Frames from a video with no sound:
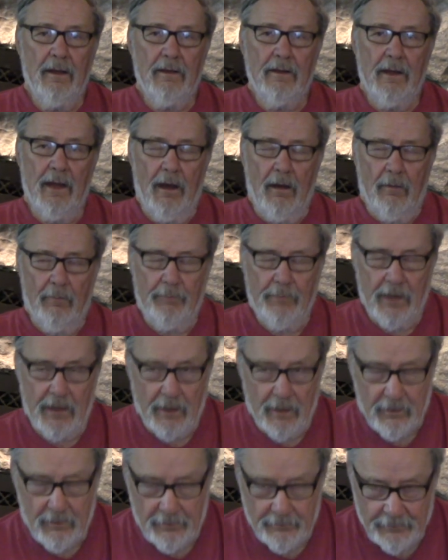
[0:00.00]
Now,
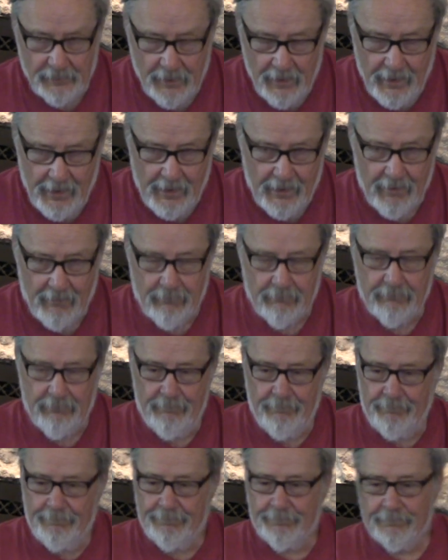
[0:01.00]
bears have
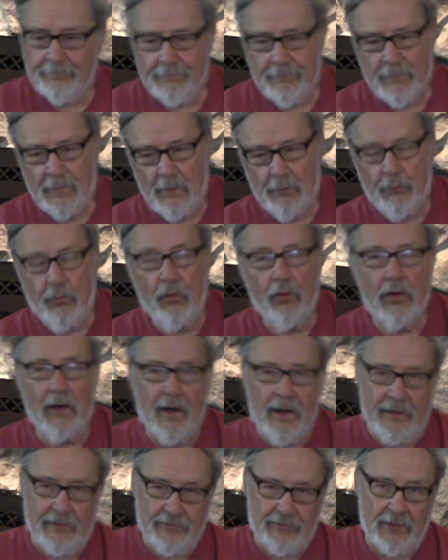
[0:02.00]
poor
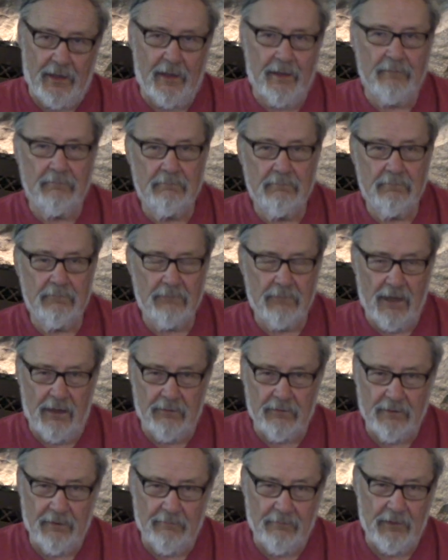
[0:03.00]
eyesight,
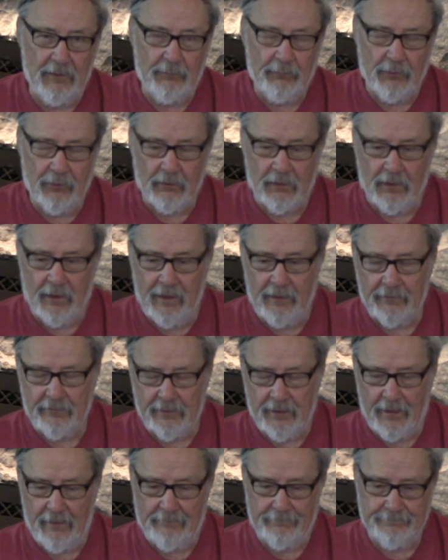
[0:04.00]
relatively poor
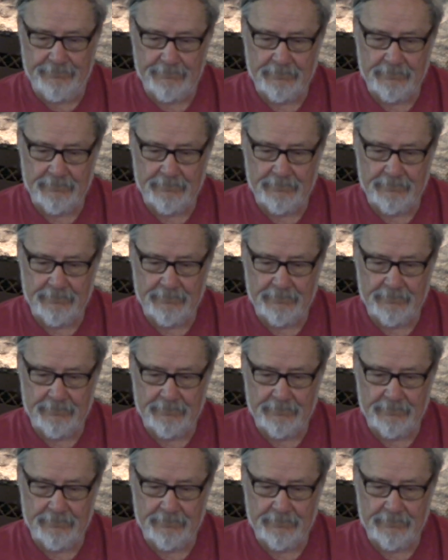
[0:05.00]
eyesight.